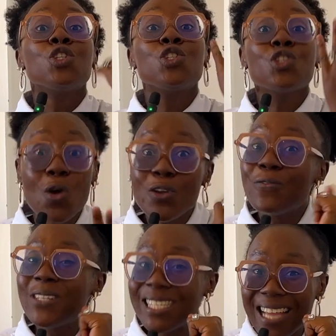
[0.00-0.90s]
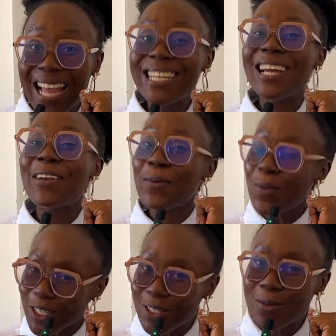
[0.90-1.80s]
So you've decided you
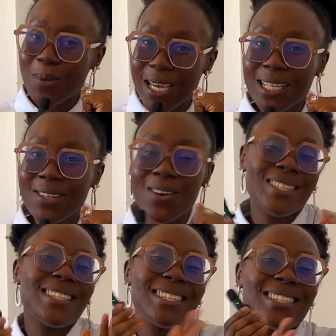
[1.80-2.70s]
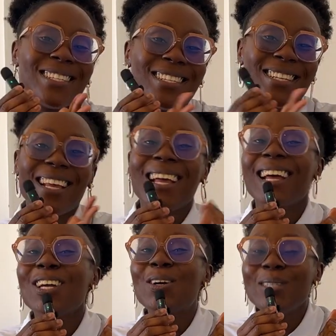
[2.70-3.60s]
want to be a nurse.
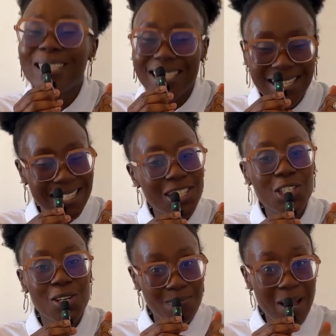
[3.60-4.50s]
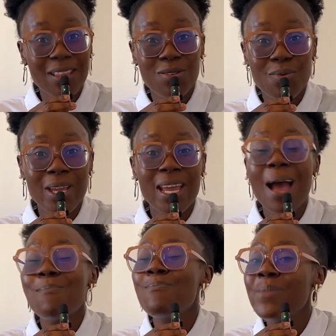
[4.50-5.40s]
Good decision, by the way,
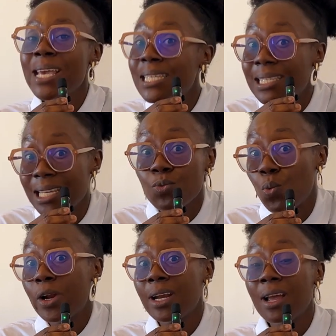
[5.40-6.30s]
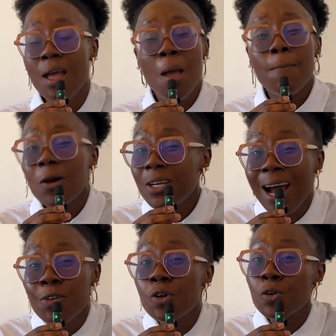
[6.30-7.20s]
amazing one. But
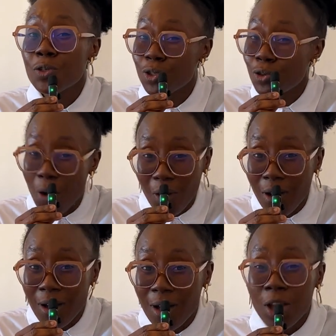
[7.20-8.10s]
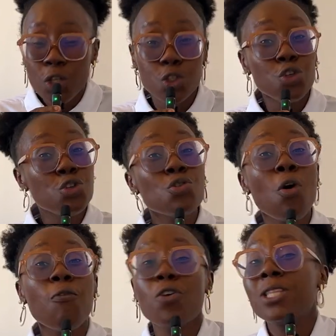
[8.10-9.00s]
now you're stuck. Do you
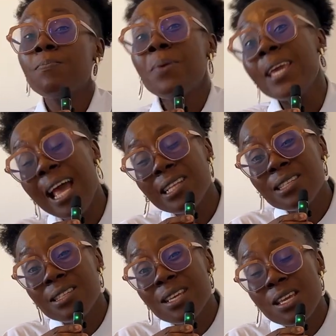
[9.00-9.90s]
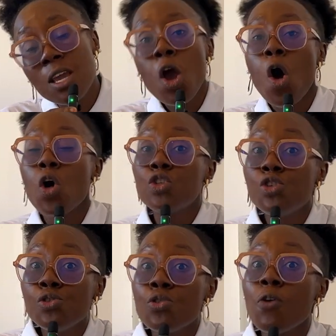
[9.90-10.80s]
go for the BSc or
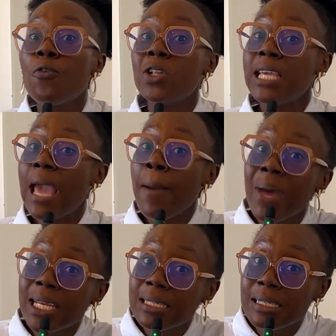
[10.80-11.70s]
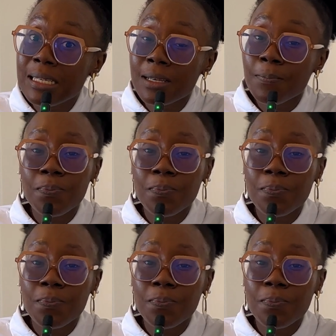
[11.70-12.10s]
do you go for the MSc?